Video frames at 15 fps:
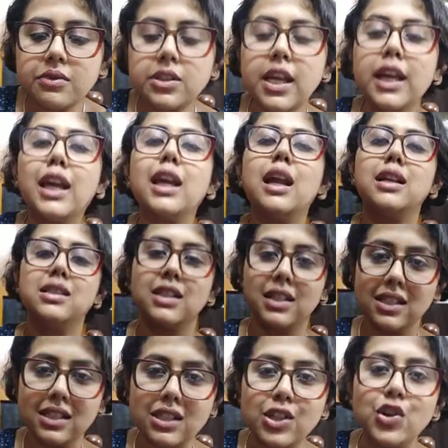taken under
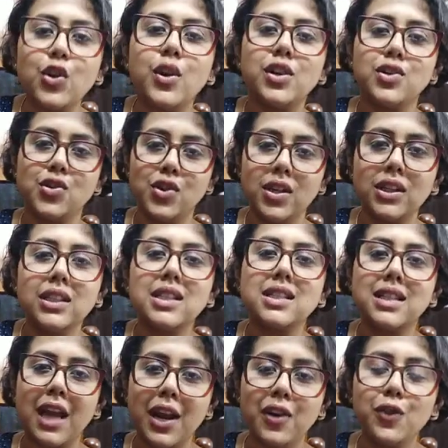consideration in
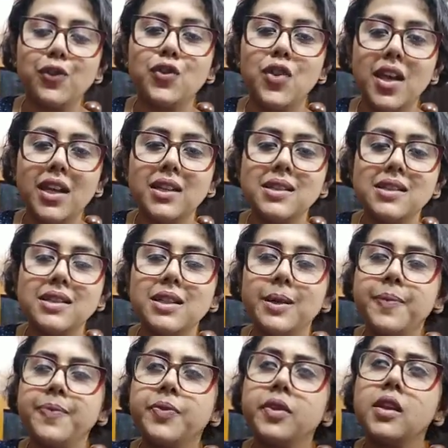this kind of things.
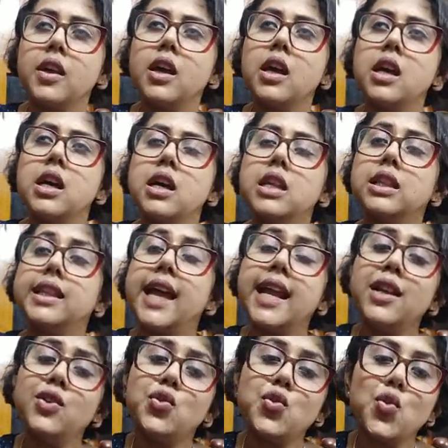
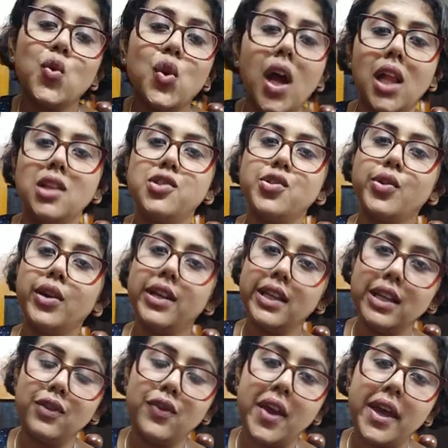Then through cultural
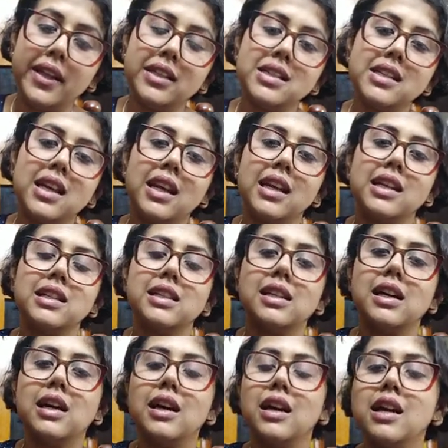events and
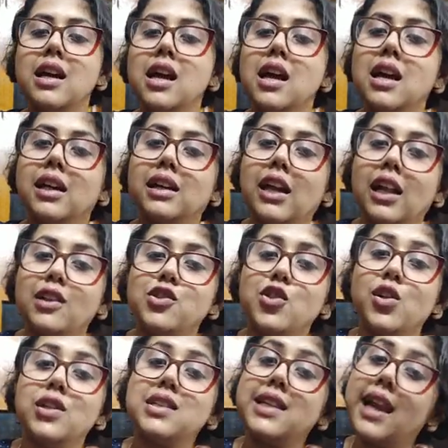
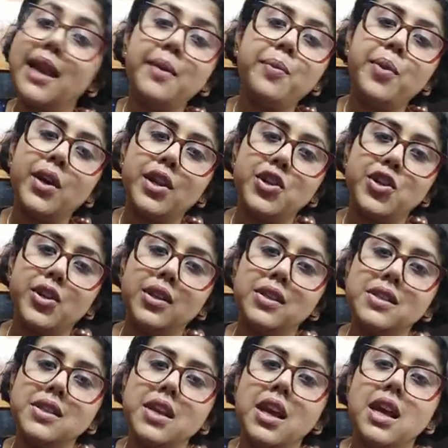cultural
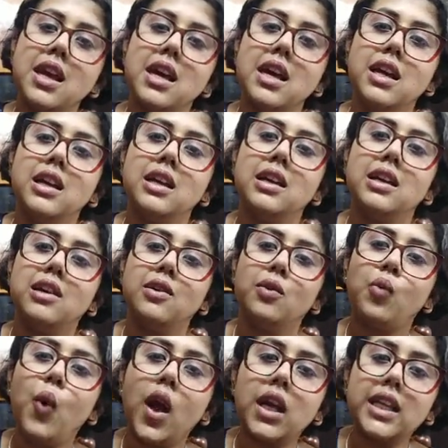celebrations,
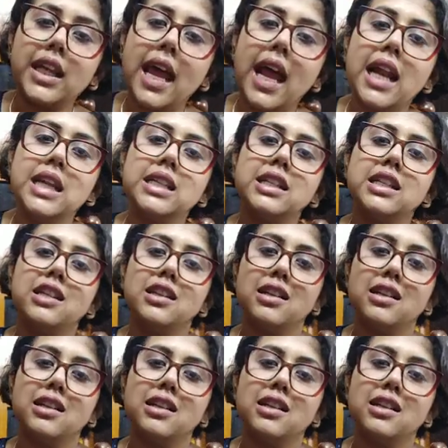one can